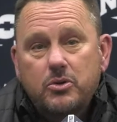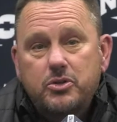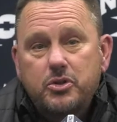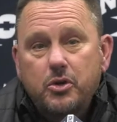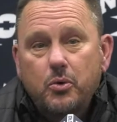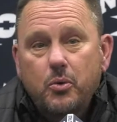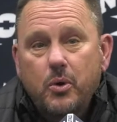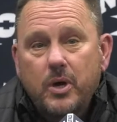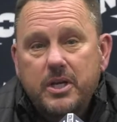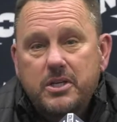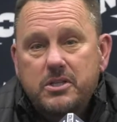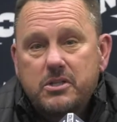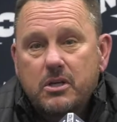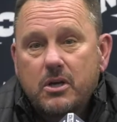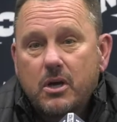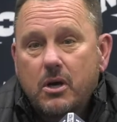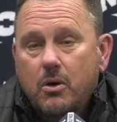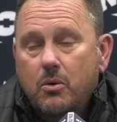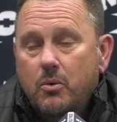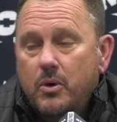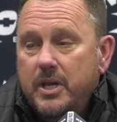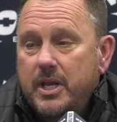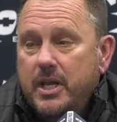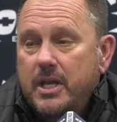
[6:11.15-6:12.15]
2 weeks
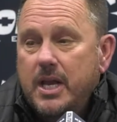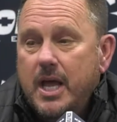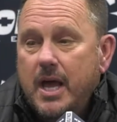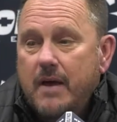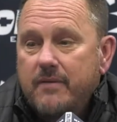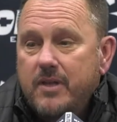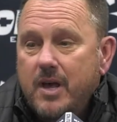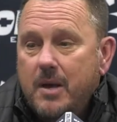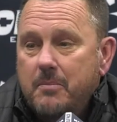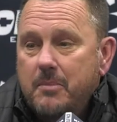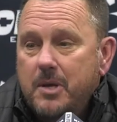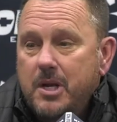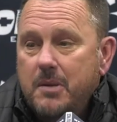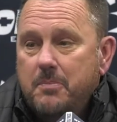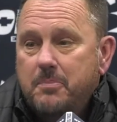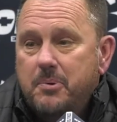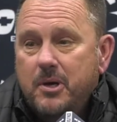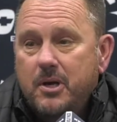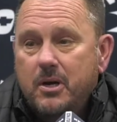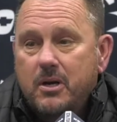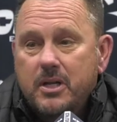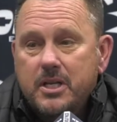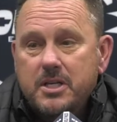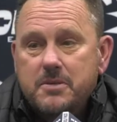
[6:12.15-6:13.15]
ago, we didn't have that many
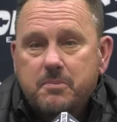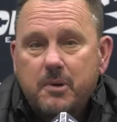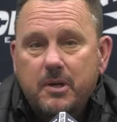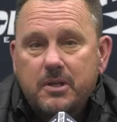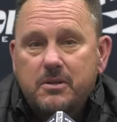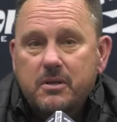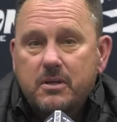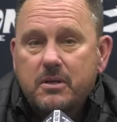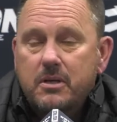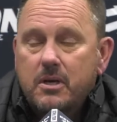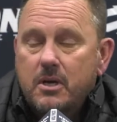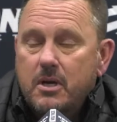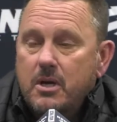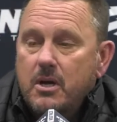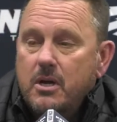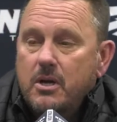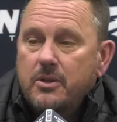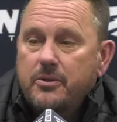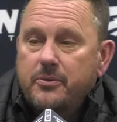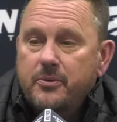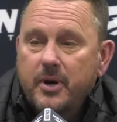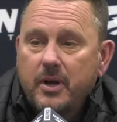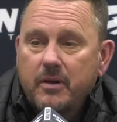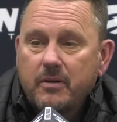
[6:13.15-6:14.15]
penalties, but the
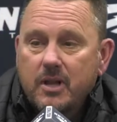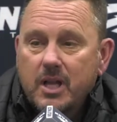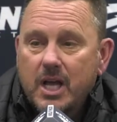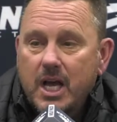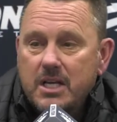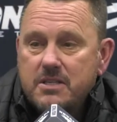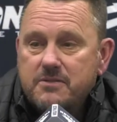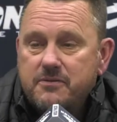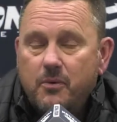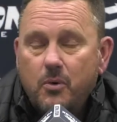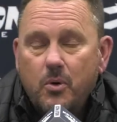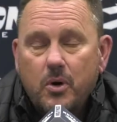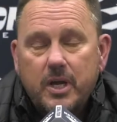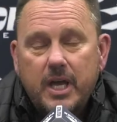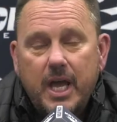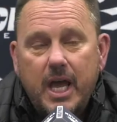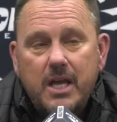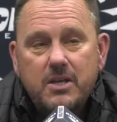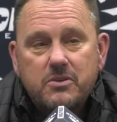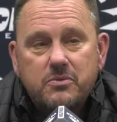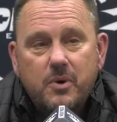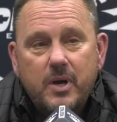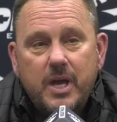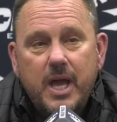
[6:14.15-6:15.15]
3 of the last 4
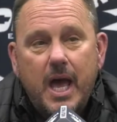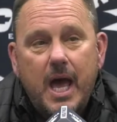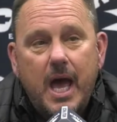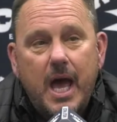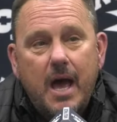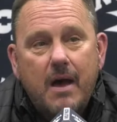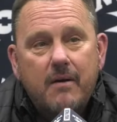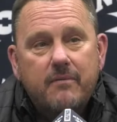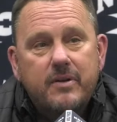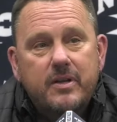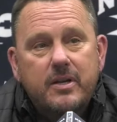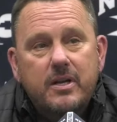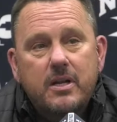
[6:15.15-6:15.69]
games we have.